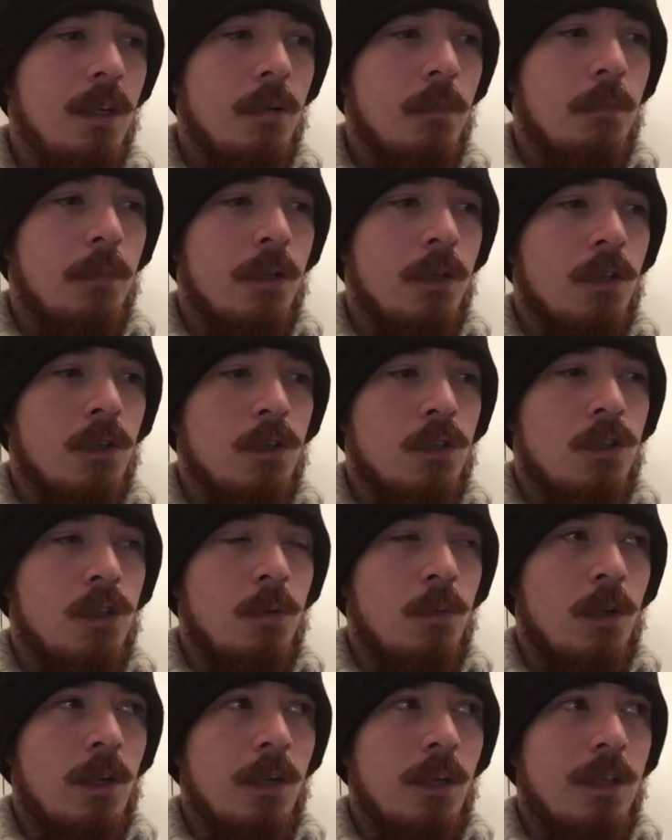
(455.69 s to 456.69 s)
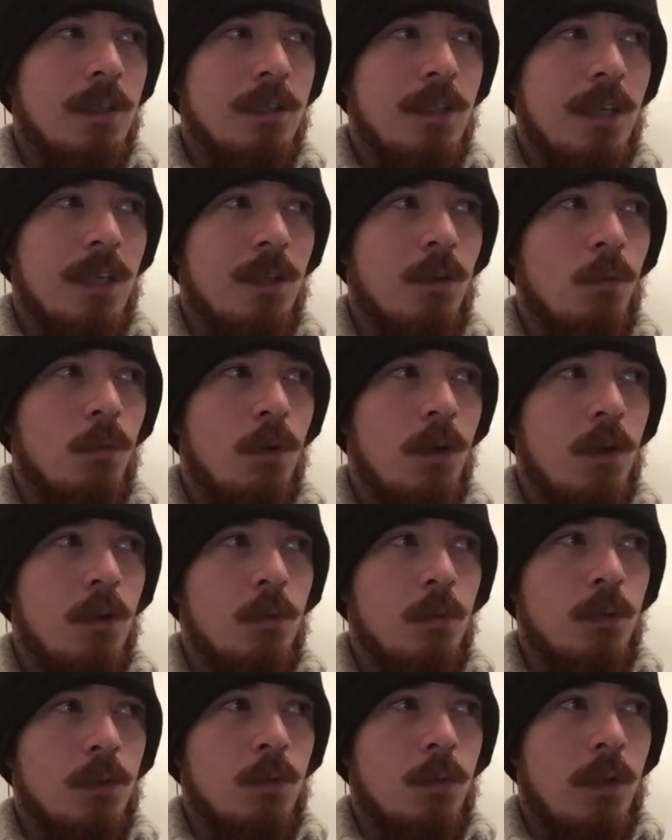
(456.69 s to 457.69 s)
because she realized that the world
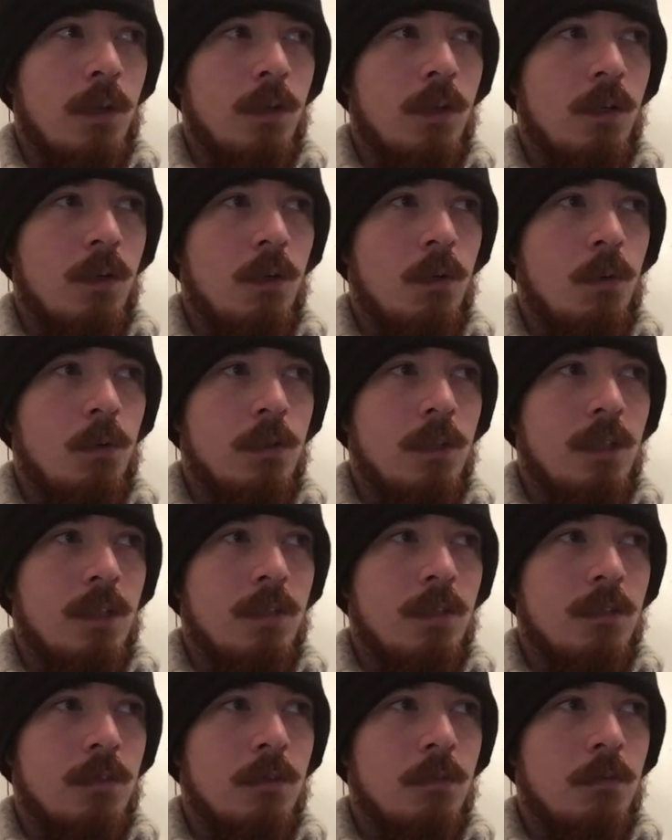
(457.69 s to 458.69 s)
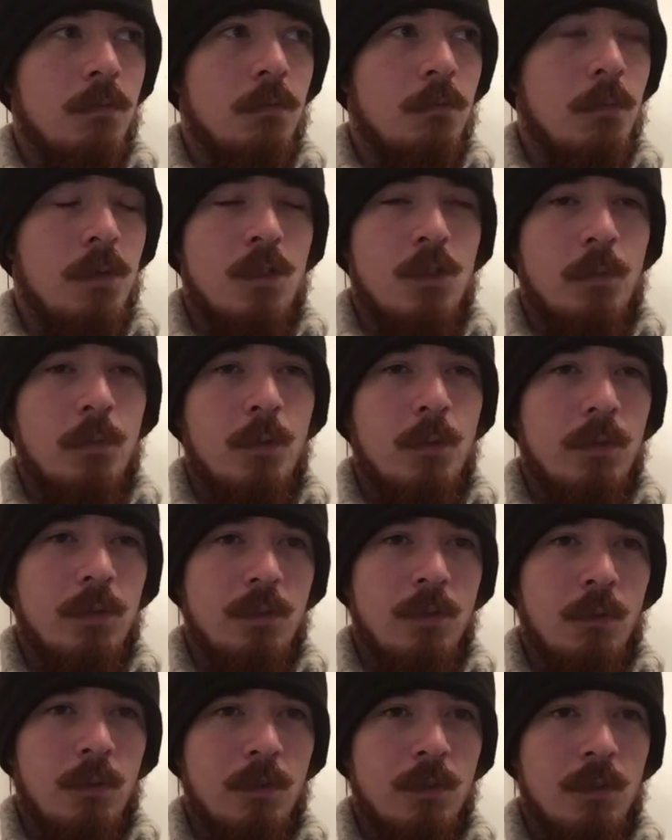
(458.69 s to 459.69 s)
was quite cold and miserable and
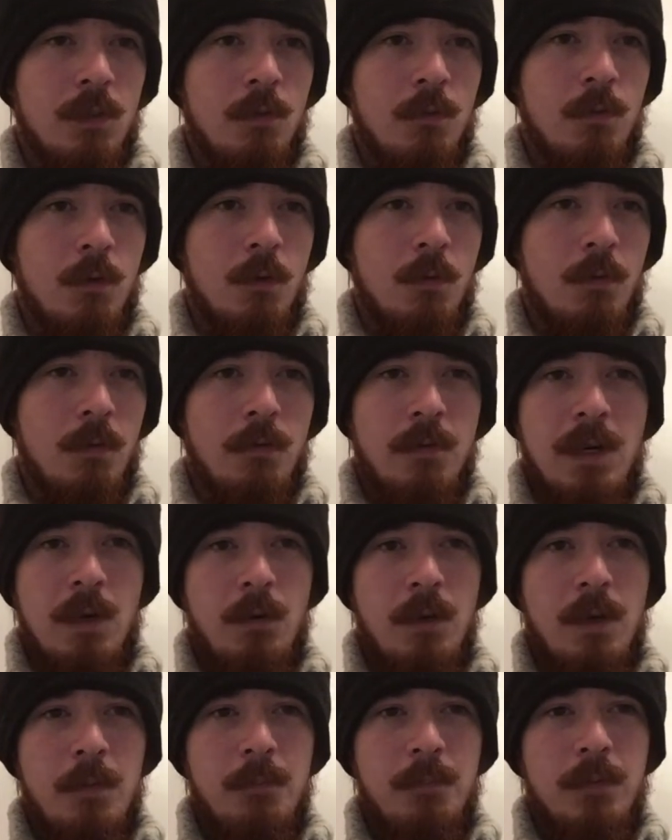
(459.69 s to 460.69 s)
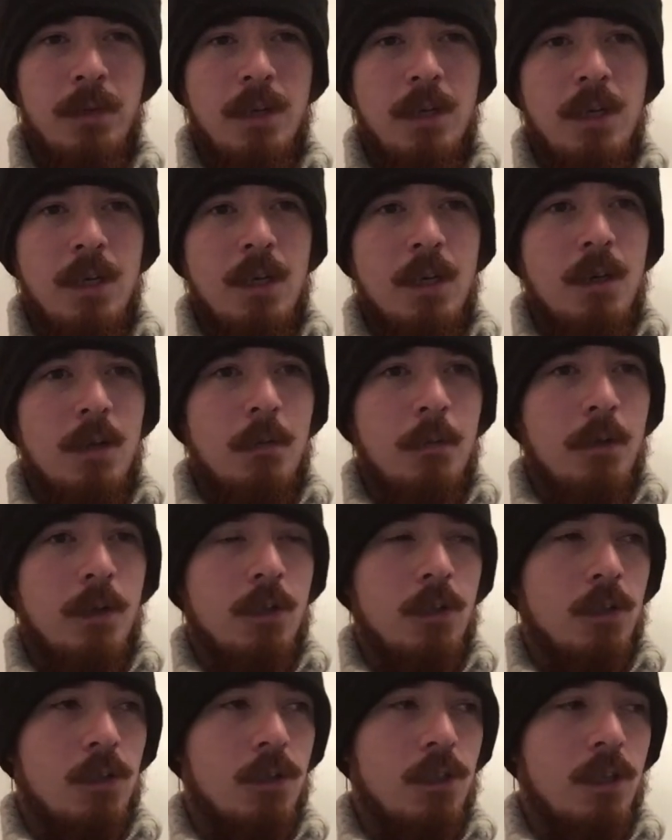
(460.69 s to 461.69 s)
so on and so forth without him,
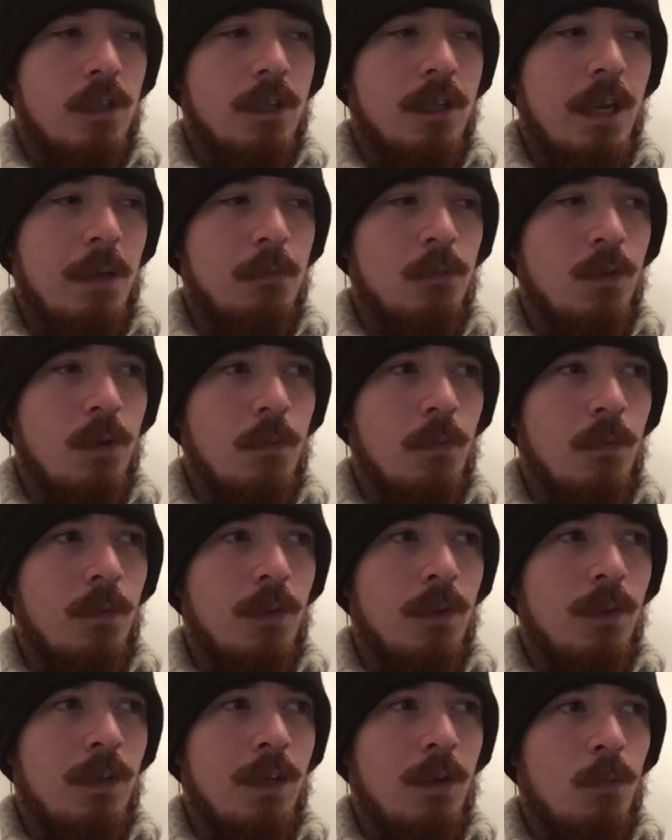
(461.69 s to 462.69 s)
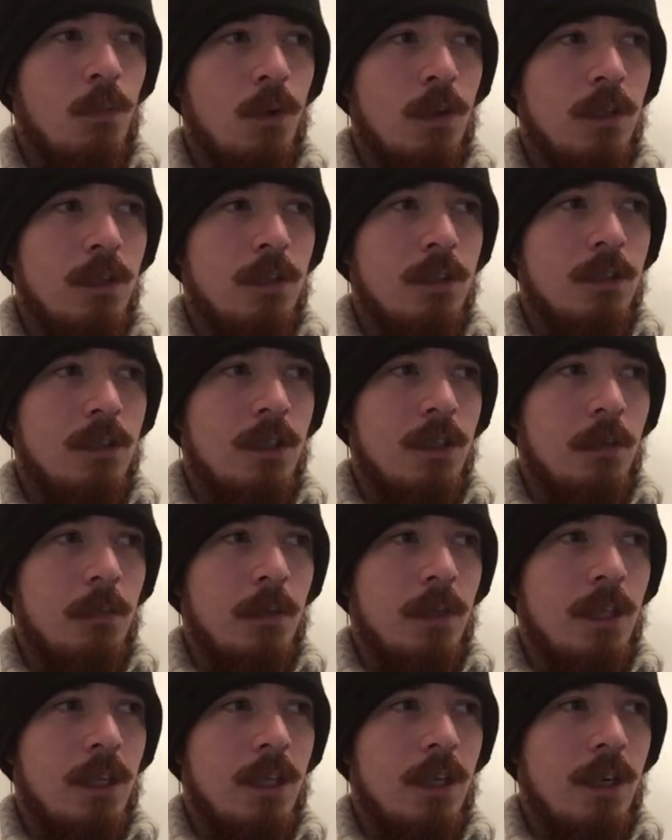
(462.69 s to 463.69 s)
because she came to him one time
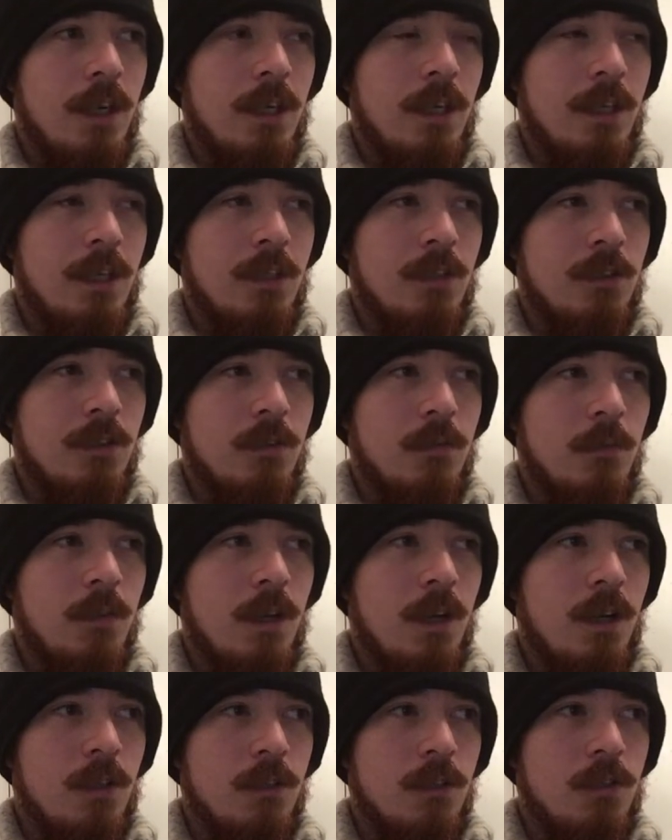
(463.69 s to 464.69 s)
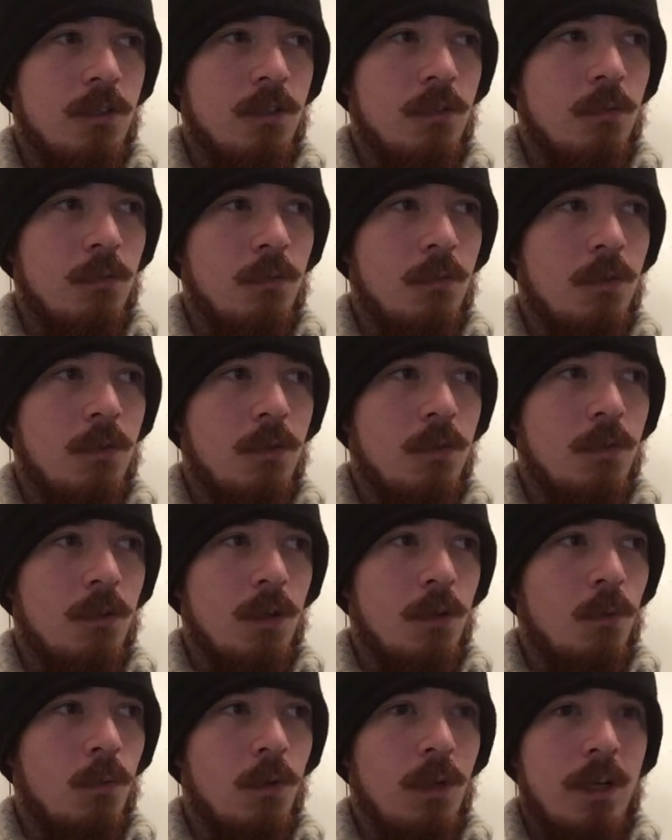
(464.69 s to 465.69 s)
in the night and asked,
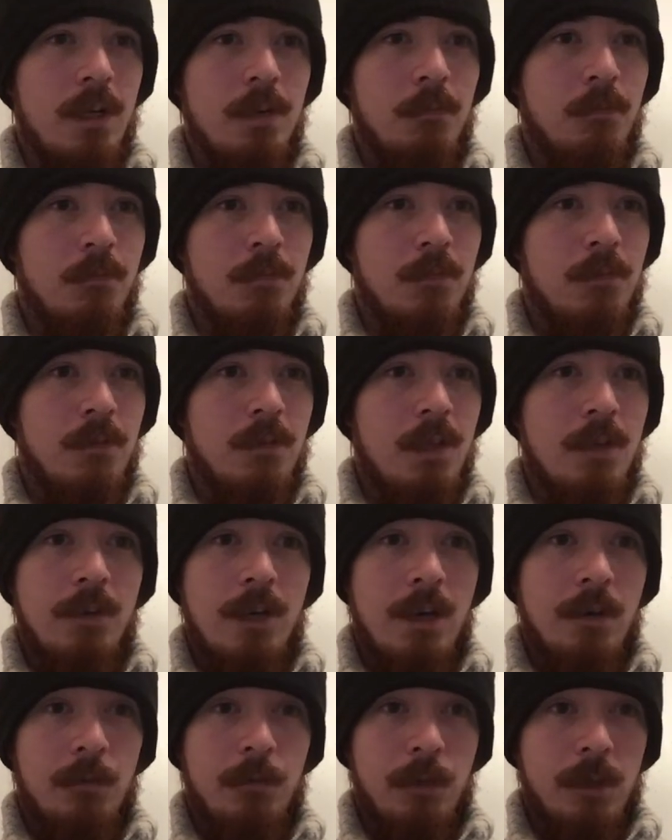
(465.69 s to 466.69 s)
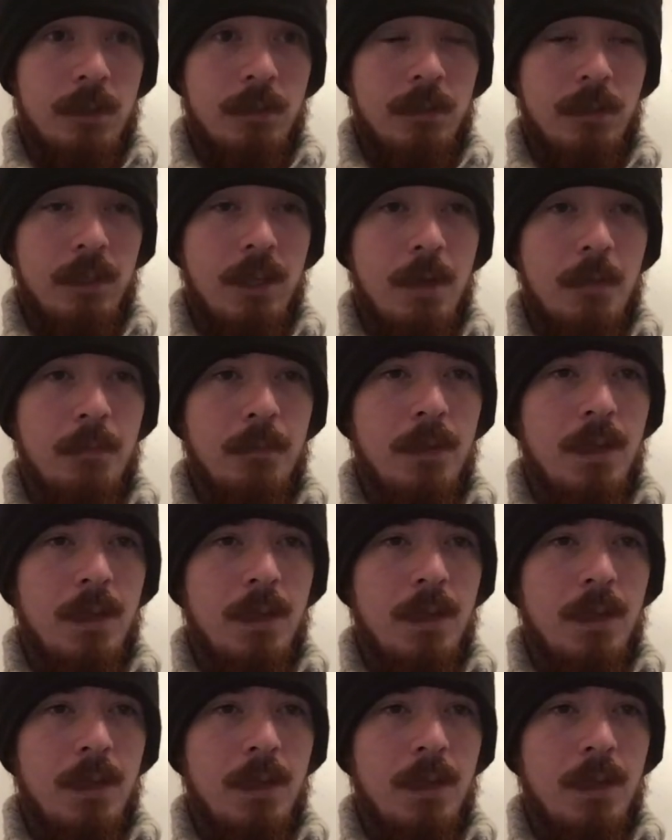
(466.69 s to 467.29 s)
will I never have friends again?